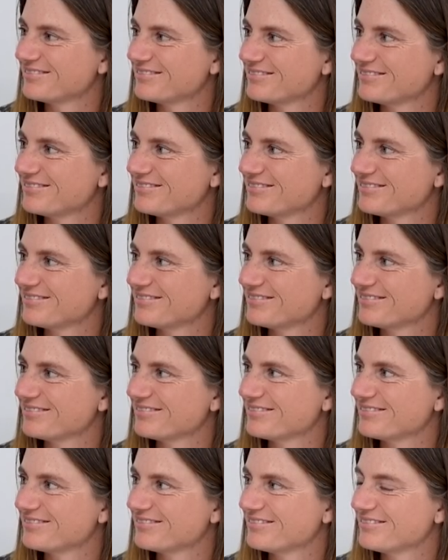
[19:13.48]

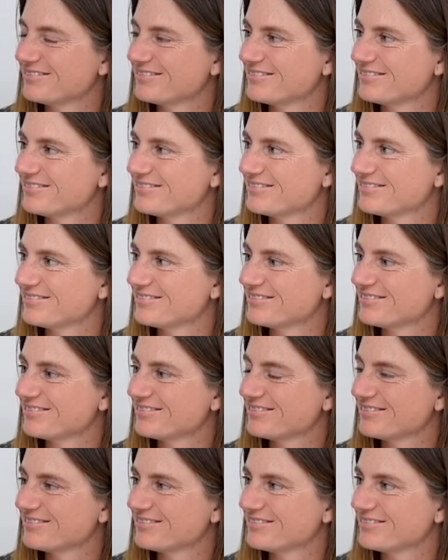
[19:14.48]

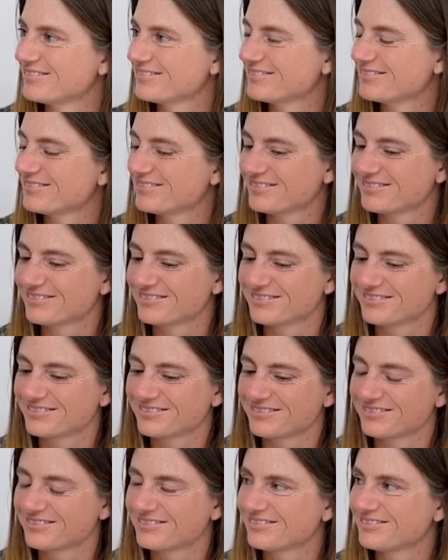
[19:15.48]

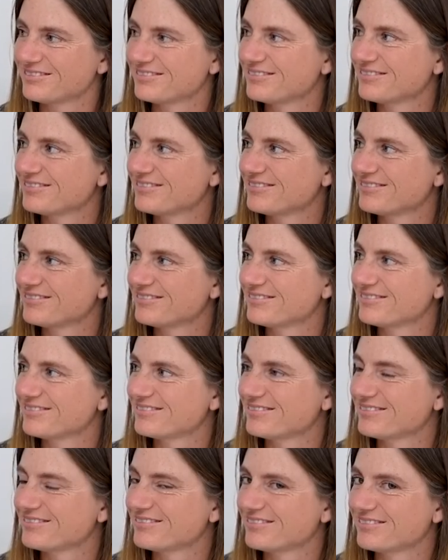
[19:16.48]

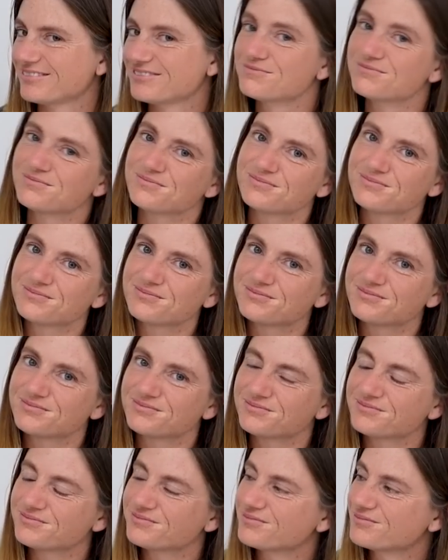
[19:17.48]

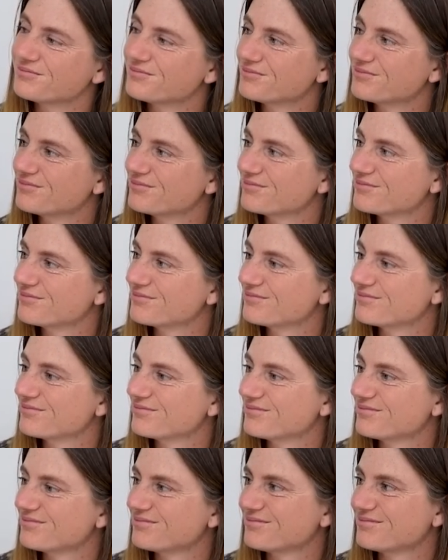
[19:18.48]

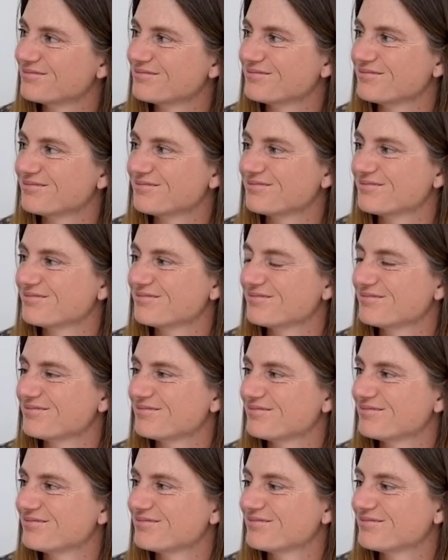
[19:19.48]

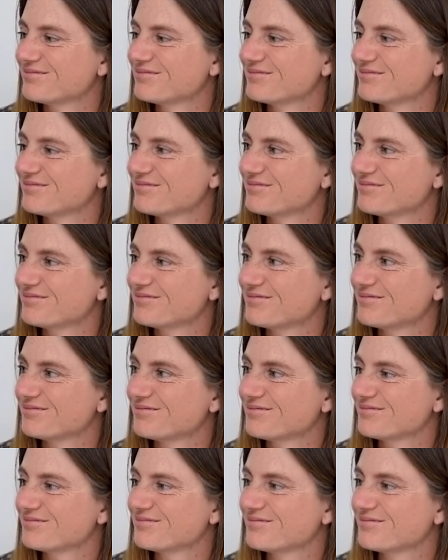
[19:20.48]
(silent)